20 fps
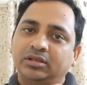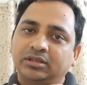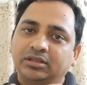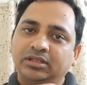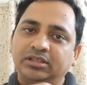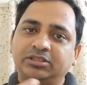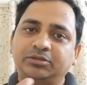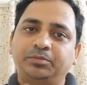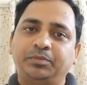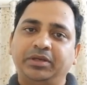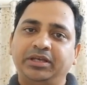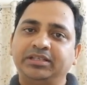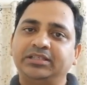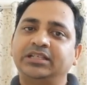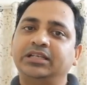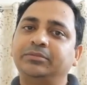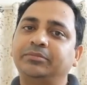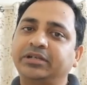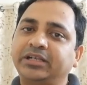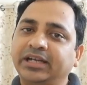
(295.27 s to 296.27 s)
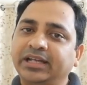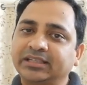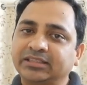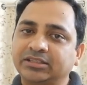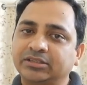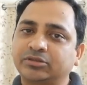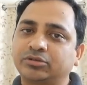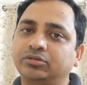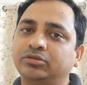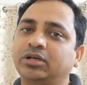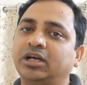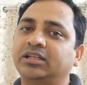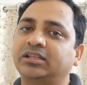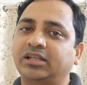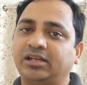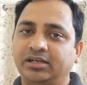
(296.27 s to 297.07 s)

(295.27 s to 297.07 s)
the space, limited access to other